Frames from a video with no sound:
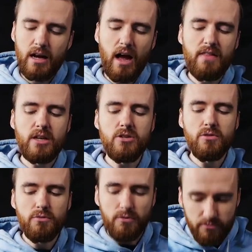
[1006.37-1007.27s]
and then
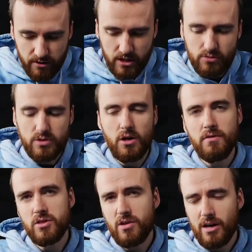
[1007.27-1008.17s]
you finish
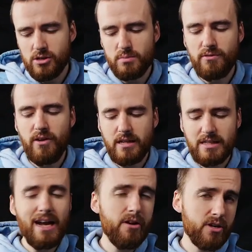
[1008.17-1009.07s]
resolving Stratagem's effect,
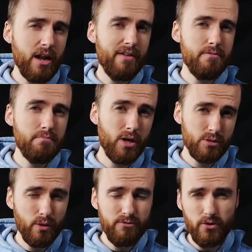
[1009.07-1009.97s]
and now you're gonna have a
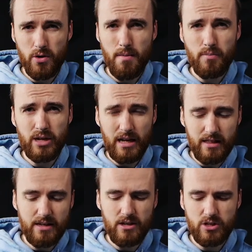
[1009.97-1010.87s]
bunch more floating memory
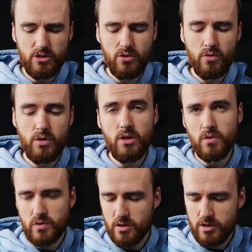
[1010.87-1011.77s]
in there to
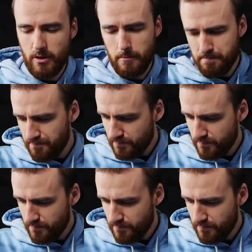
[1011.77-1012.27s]
use. So